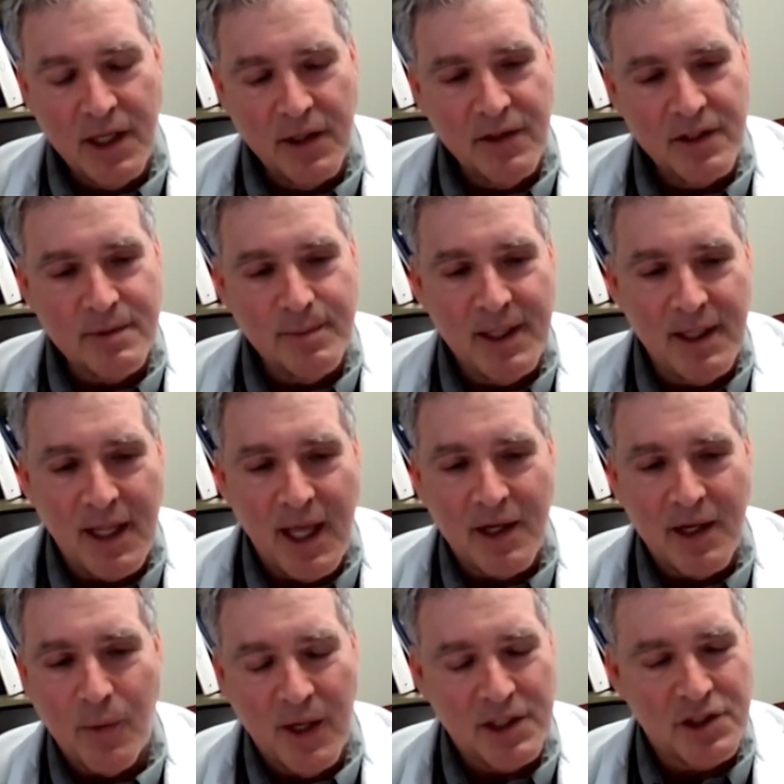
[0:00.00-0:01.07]
Now, there's been a
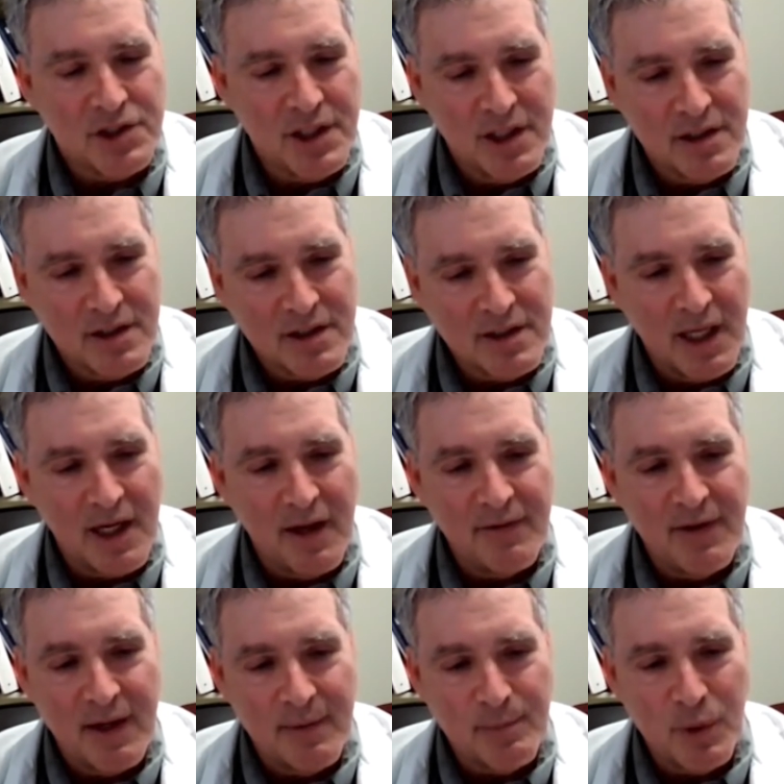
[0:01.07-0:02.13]
lot of questions that I've
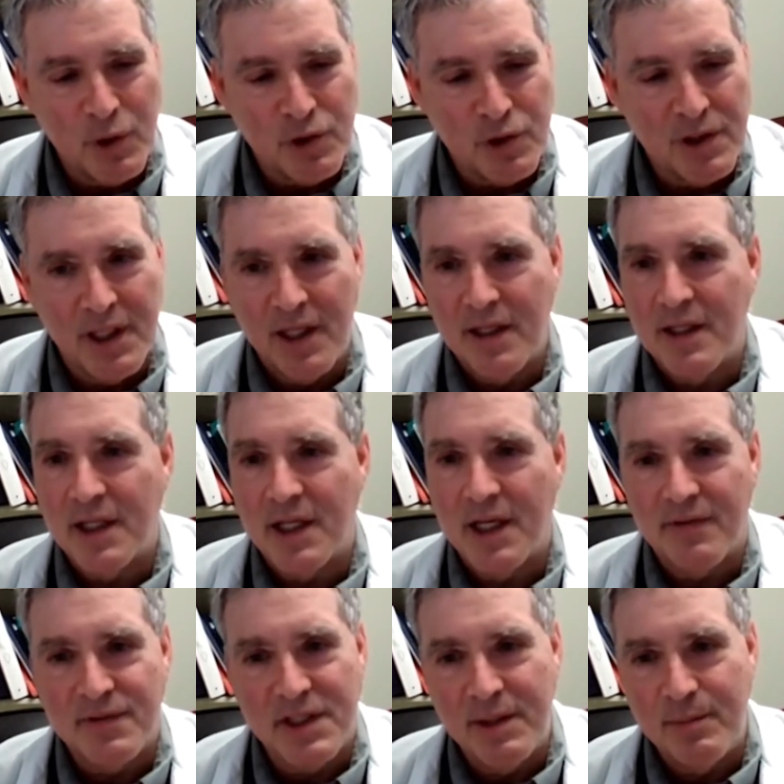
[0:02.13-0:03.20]
had personally and that
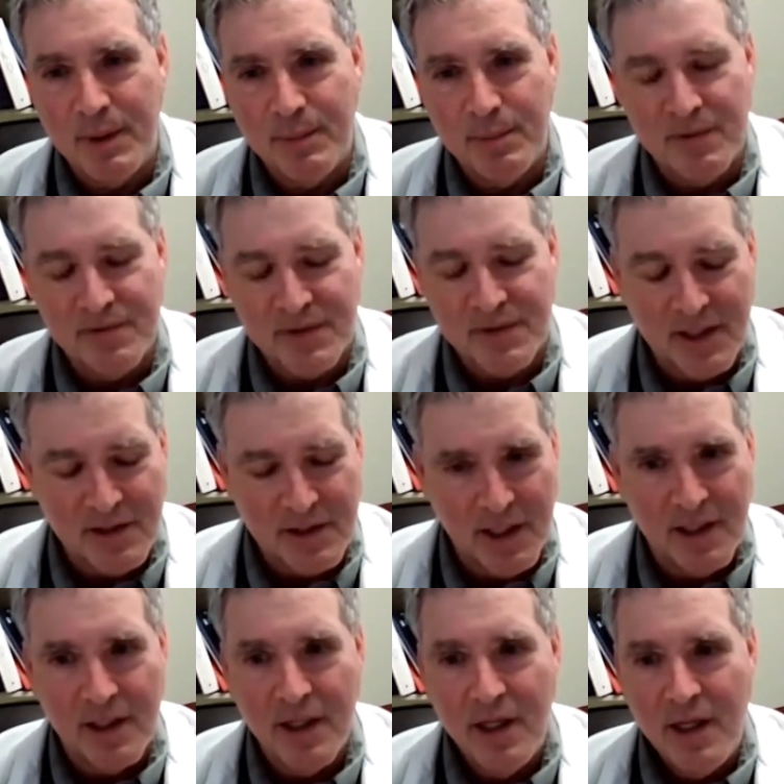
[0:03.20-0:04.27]
I've seen people have sent
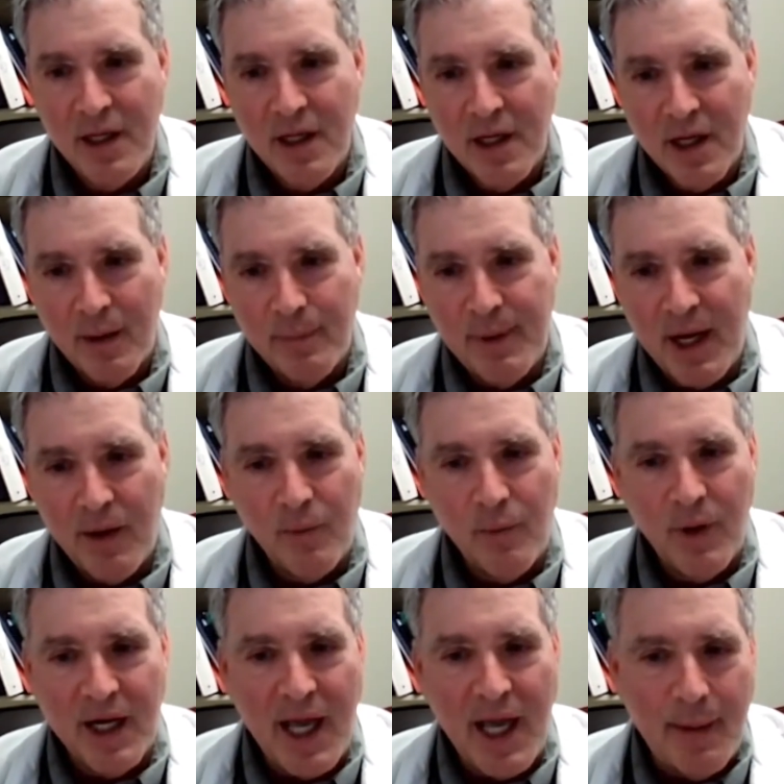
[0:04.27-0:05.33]
in about
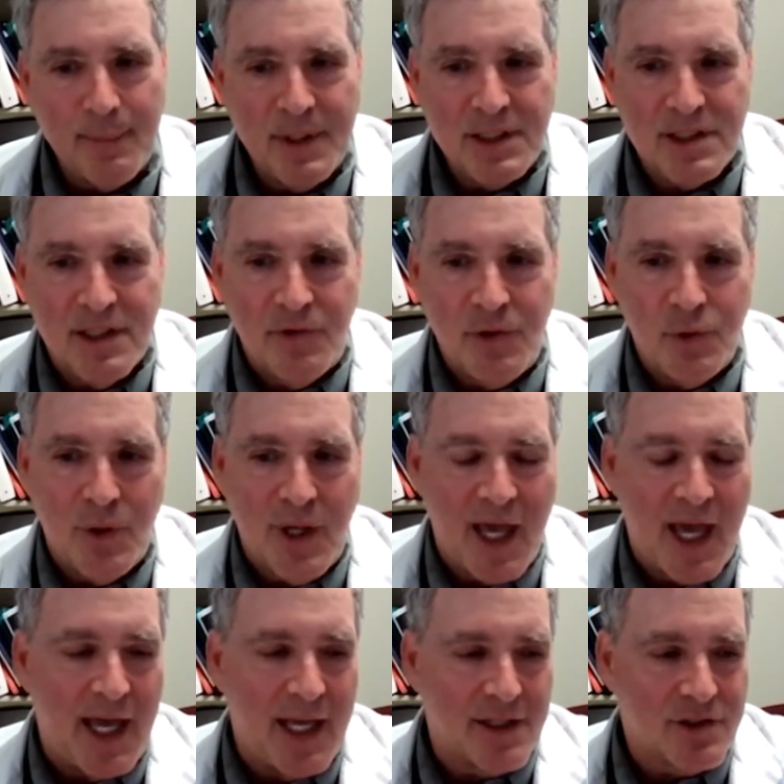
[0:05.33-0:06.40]
what happens if you
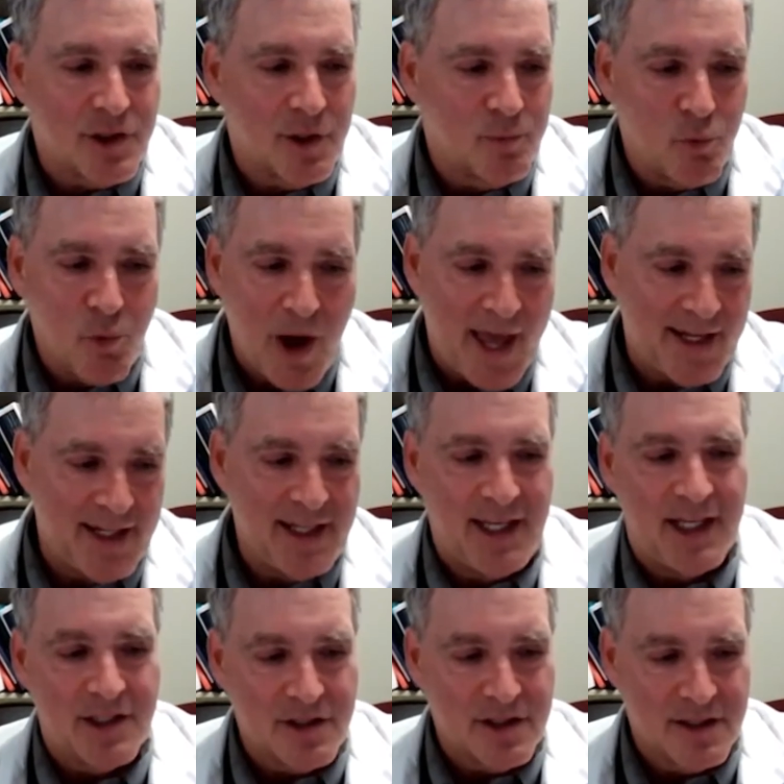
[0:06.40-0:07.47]
get some
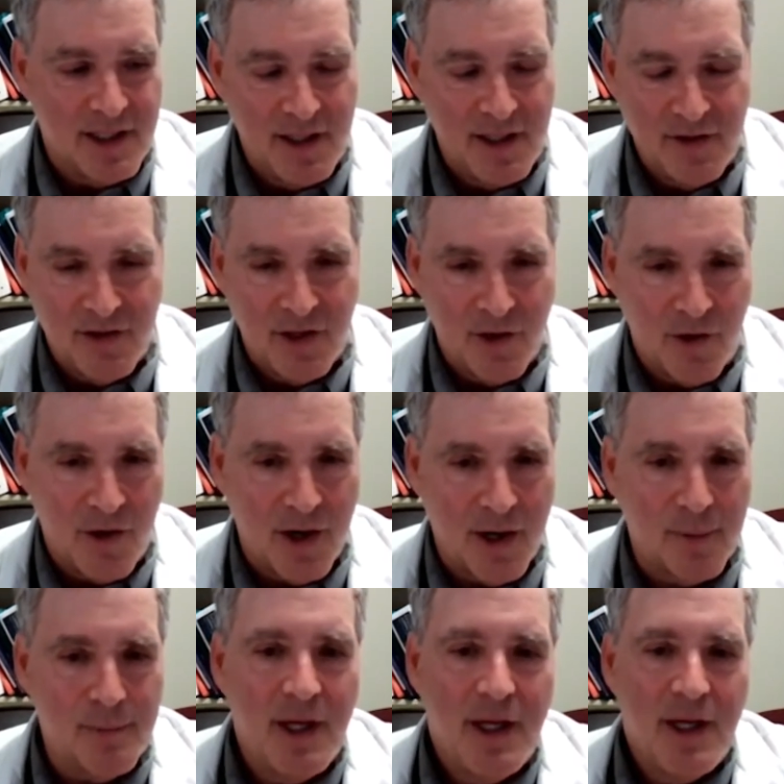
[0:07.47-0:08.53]
redness in the
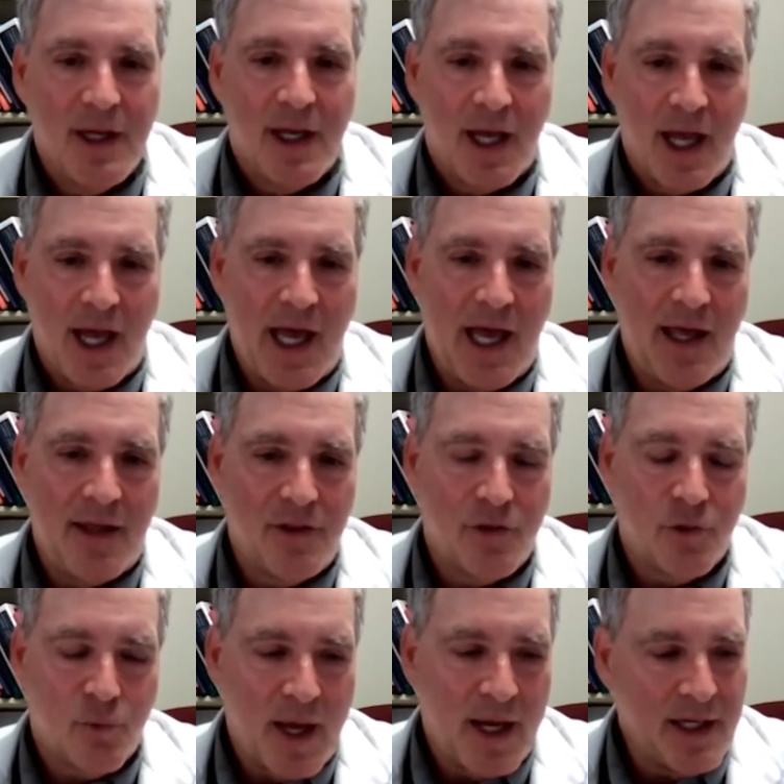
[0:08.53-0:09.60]
arm and
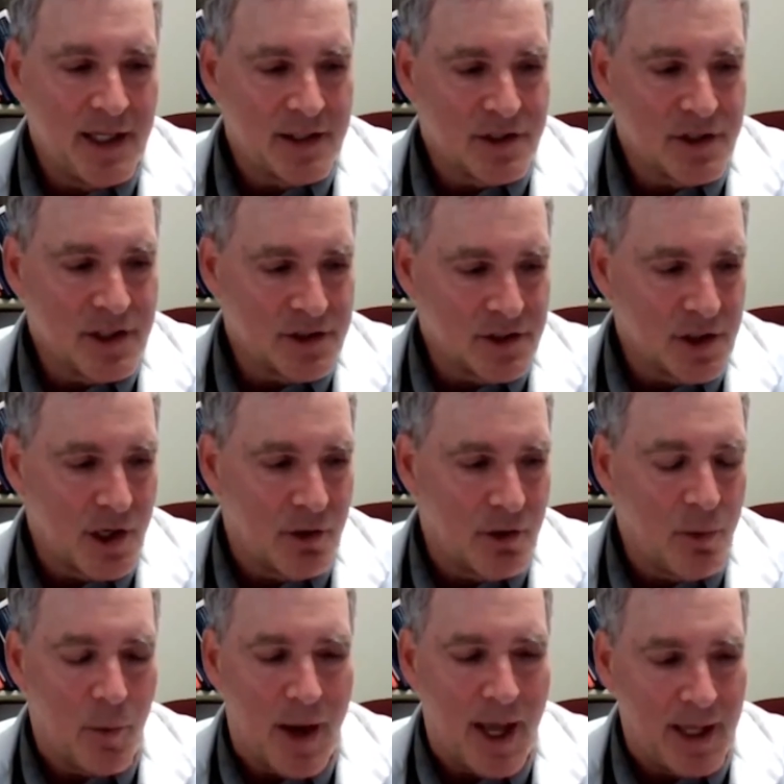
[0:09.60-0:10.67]
the redness doesn't
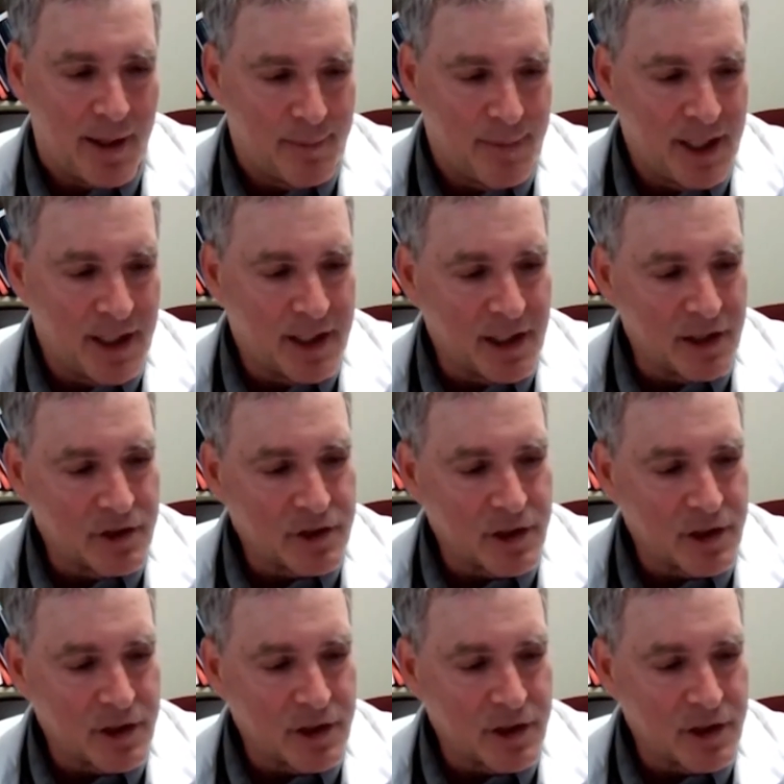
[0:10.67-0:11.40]
go away immediately.